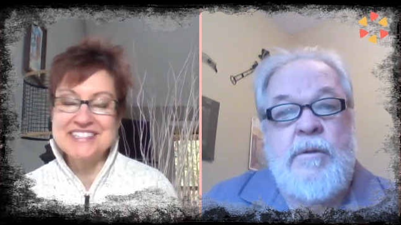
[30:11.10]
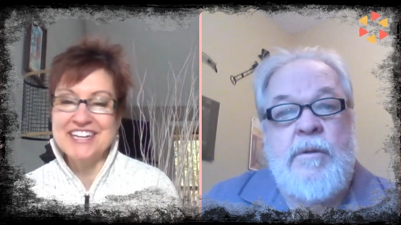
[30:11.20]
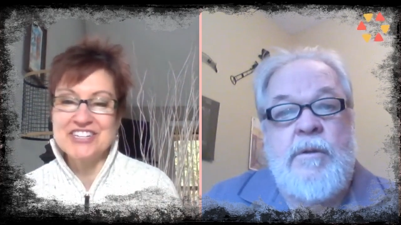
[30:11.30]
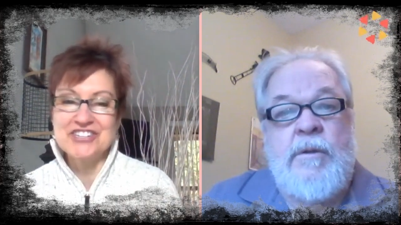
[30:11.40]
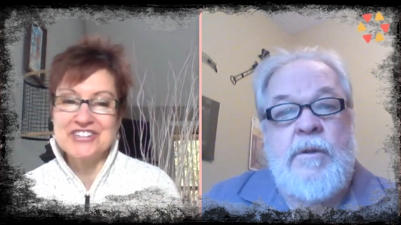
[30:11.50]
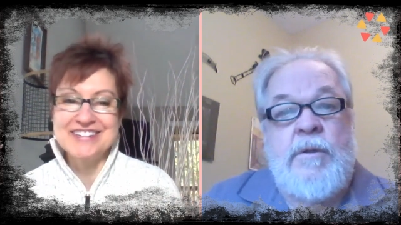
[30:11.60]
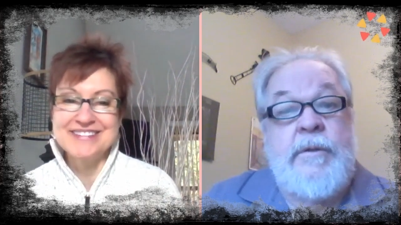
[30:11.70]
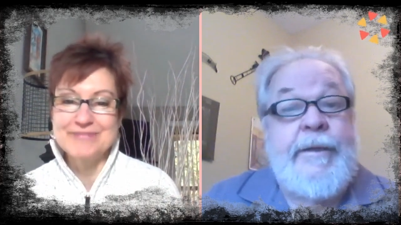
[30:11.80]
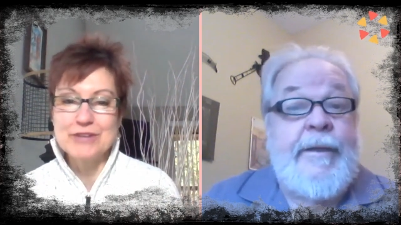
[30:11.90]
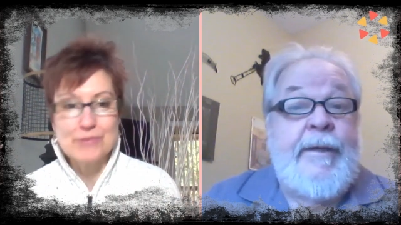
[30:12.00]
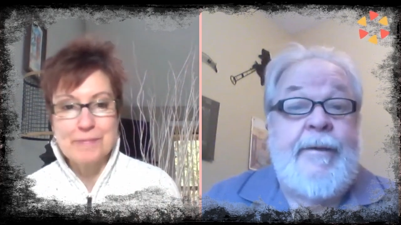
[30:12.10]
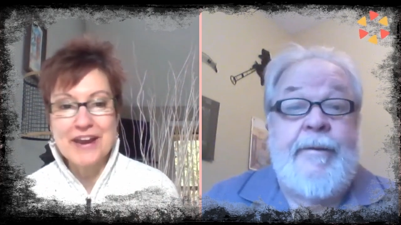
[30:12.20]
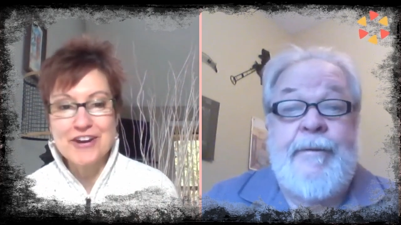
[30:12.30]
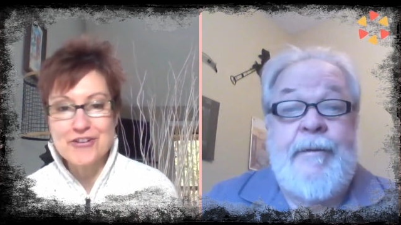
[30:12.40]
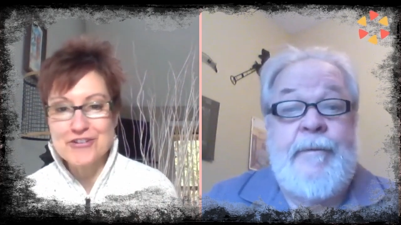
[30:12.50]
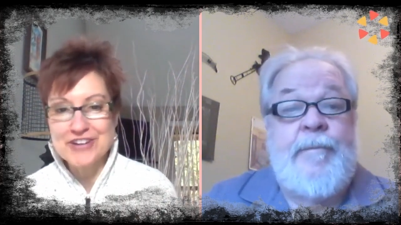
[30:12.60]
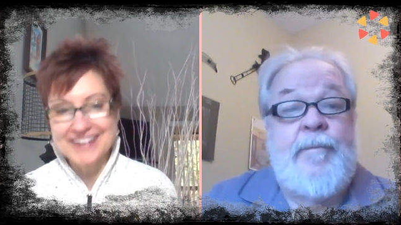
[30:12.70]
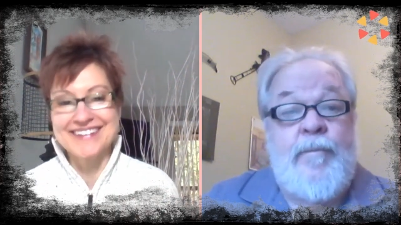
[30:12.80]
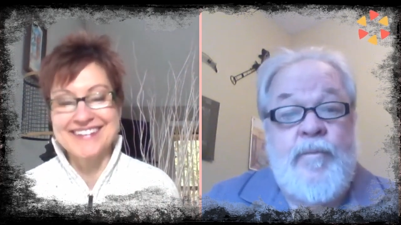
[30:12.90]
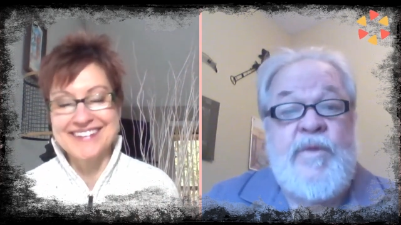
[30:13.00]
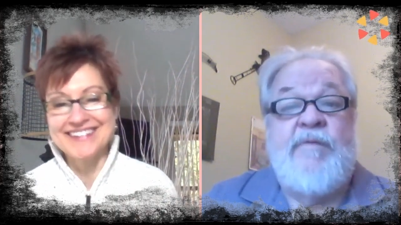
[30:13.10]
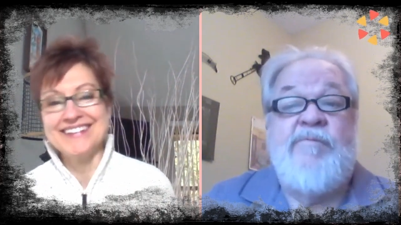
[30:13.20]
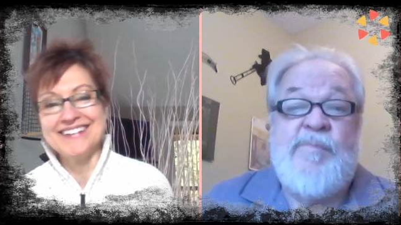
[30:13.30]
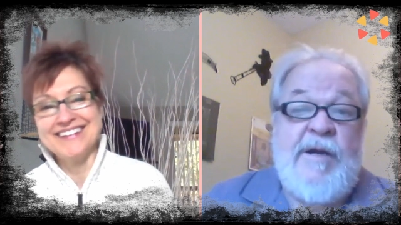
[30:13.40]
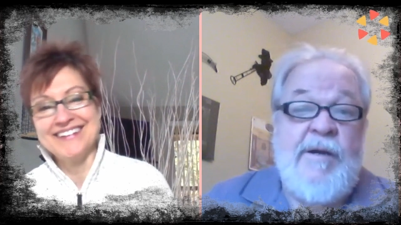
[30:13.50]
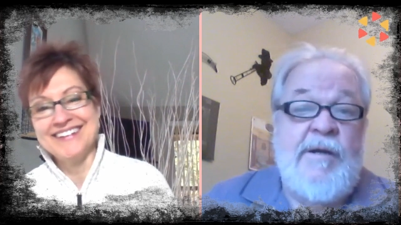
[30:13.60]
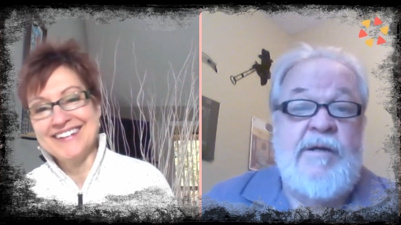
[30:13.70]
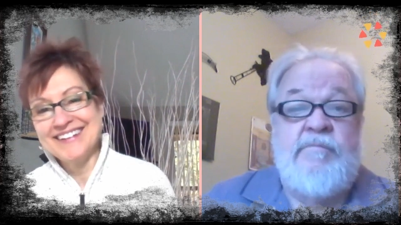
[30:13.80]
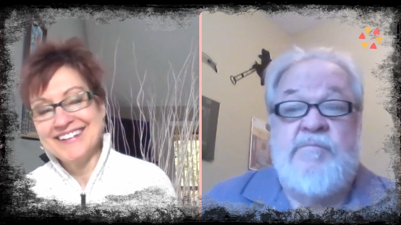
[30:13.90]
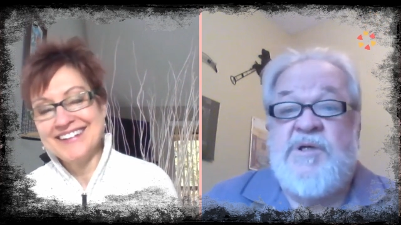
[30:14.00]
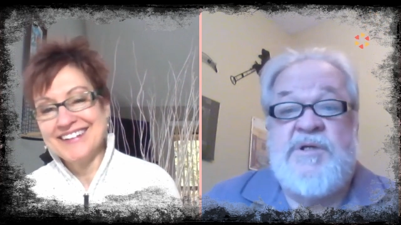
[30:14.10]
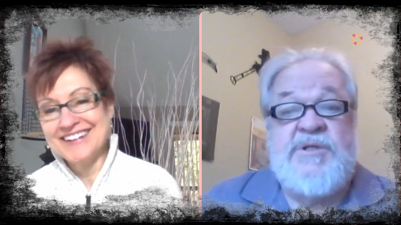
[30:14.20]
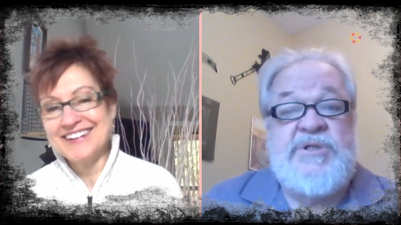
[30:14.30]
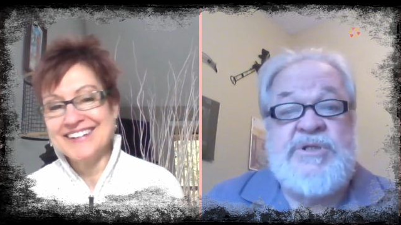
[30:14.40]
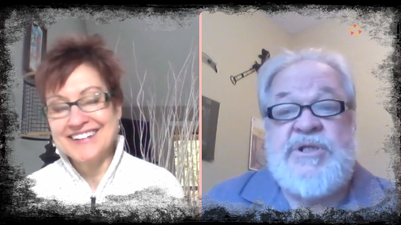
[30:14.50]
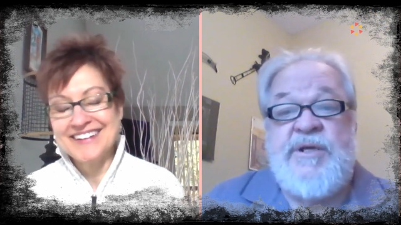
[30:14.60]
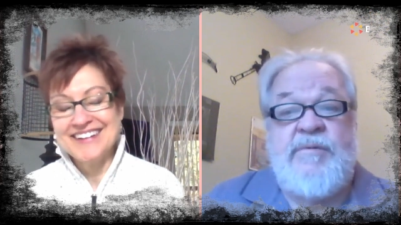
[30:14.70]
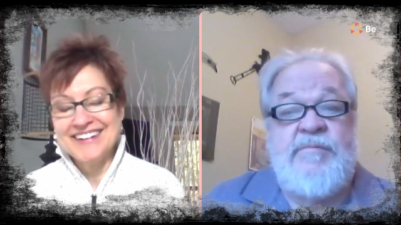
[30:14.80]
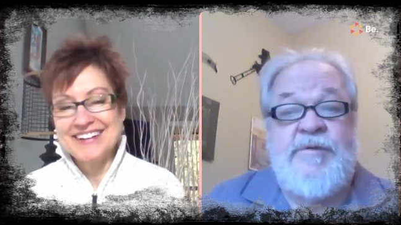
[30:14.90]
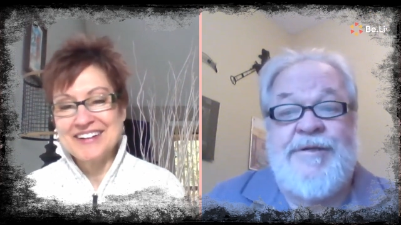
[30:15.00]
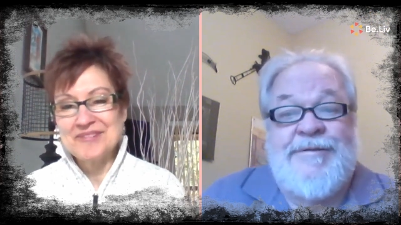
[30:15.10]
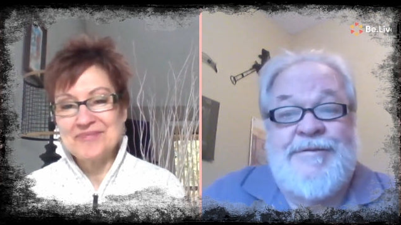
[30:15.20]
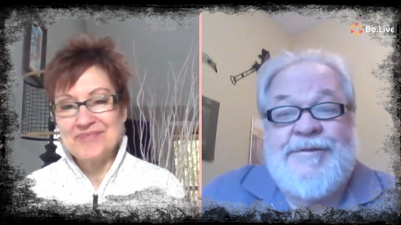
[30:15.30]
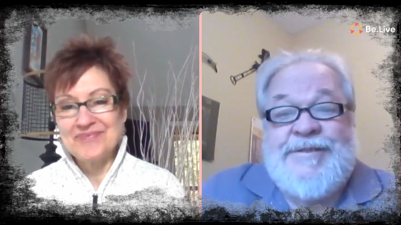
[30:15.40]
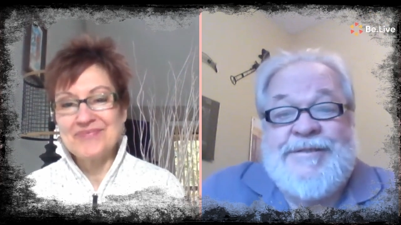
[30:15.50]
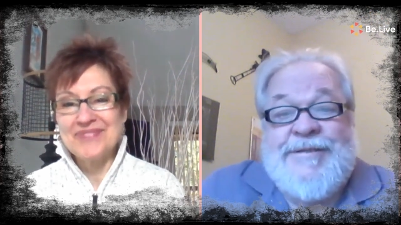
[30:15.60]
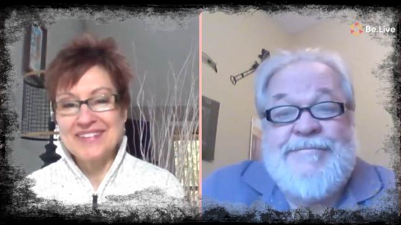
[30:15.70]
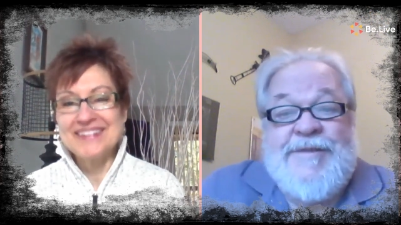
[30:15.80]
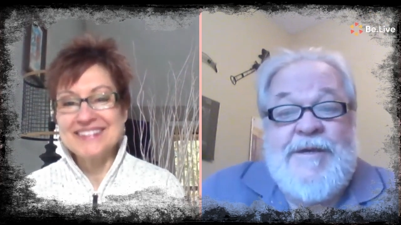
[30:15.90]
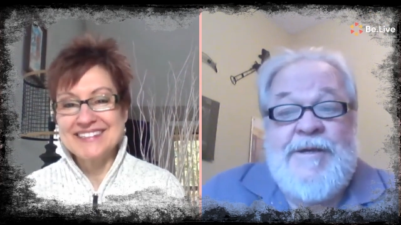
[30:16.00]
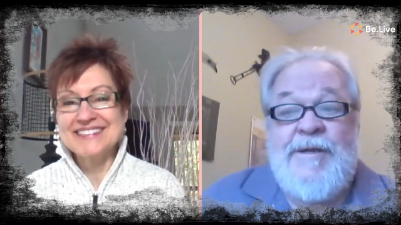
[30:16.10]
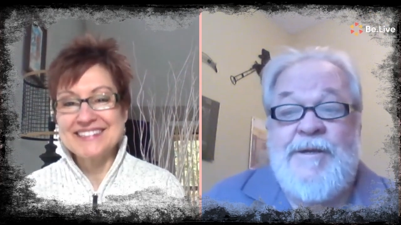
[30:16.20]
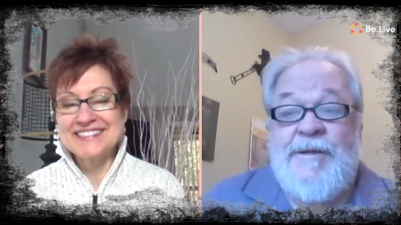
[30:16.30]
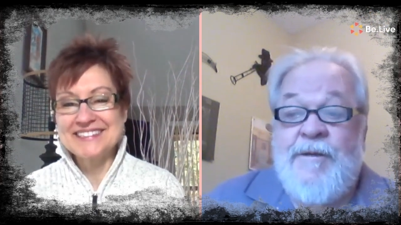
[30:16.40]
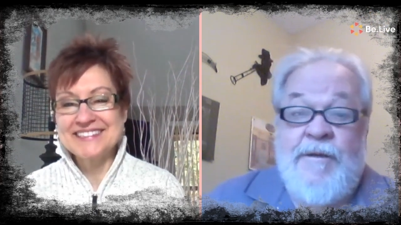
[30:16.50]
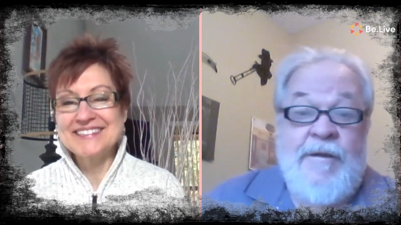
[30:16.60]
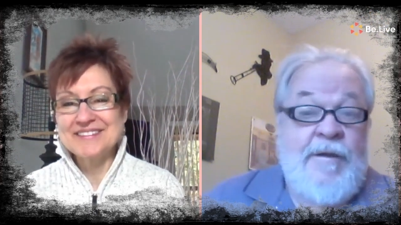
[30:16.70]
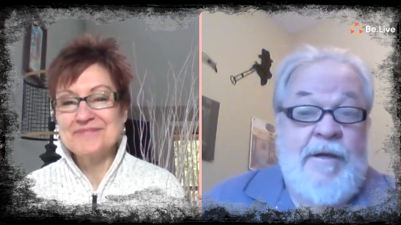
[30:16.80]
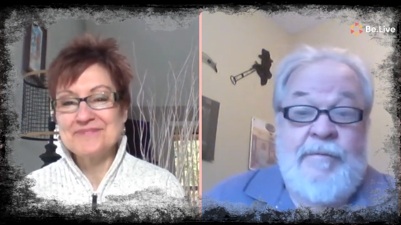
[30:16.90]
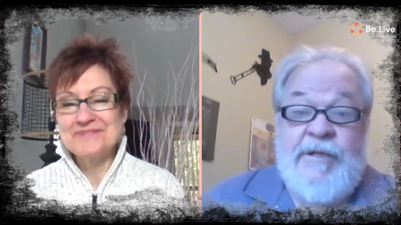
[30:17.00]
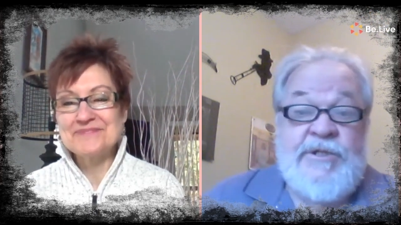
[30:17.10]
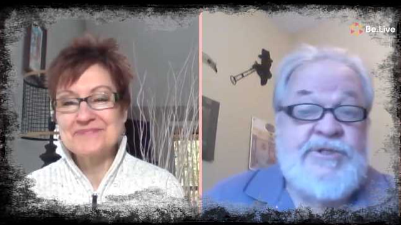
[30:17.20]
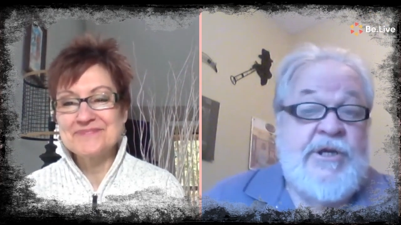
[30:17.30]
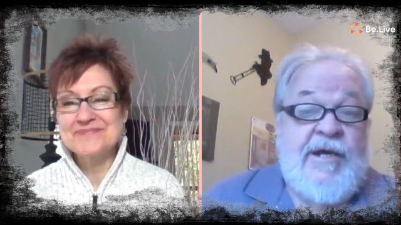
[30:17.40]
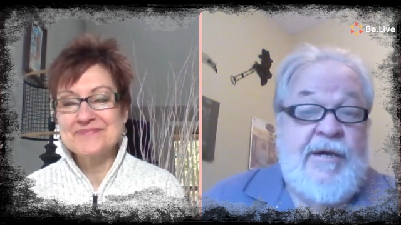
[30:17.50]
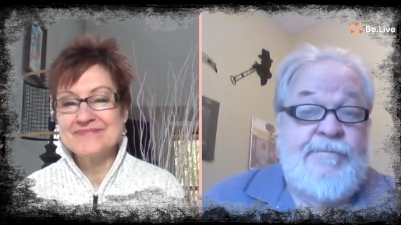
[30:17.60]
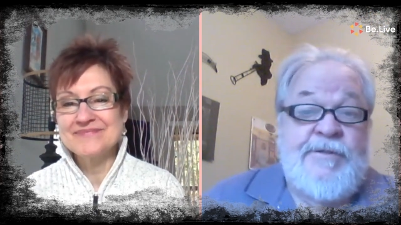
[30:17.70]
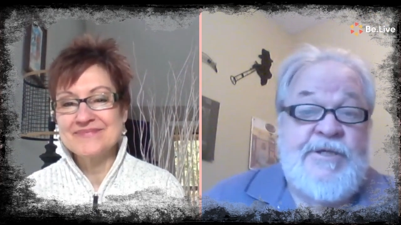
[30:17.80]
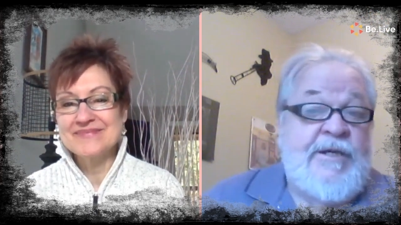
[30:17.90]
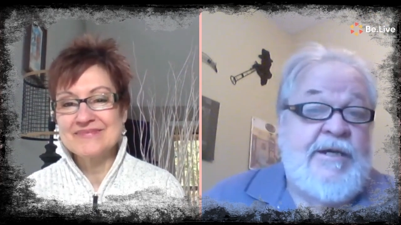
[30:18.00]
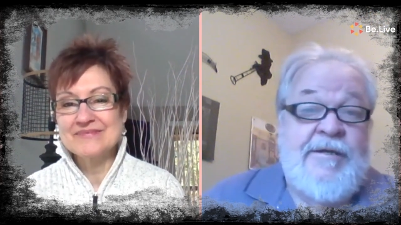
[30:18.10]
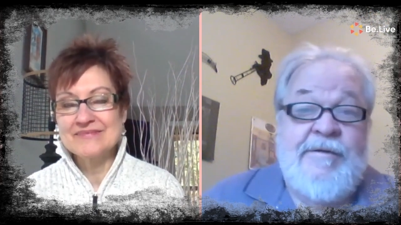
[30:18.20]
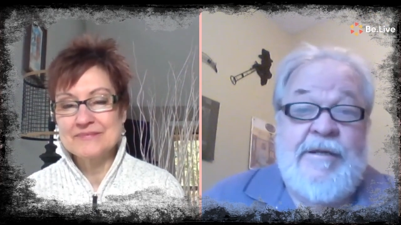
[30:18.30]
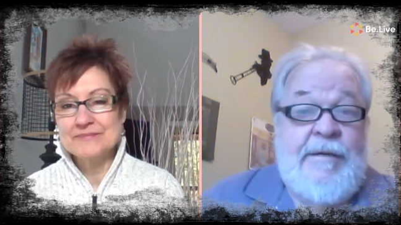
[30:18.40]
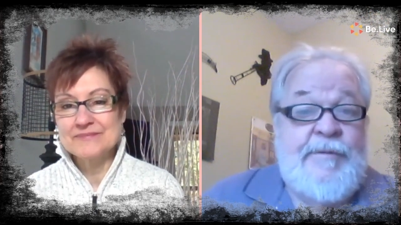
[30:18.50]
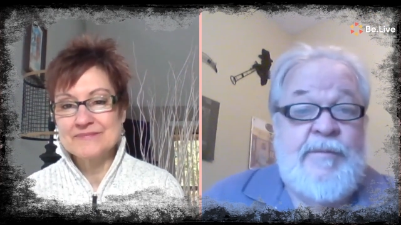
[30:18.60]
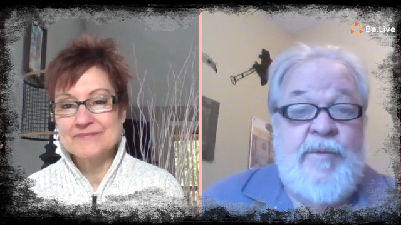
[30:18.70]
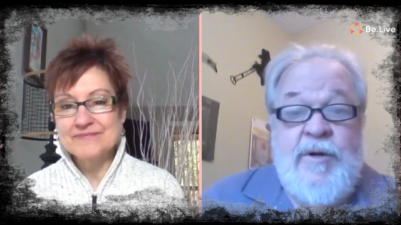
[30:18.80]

Speaker 1: station, but Yeah. repaired.
Speaker 2: They repaired it, but it's the same, you know, it's the same thing. And I mean, this could happen today. It could happen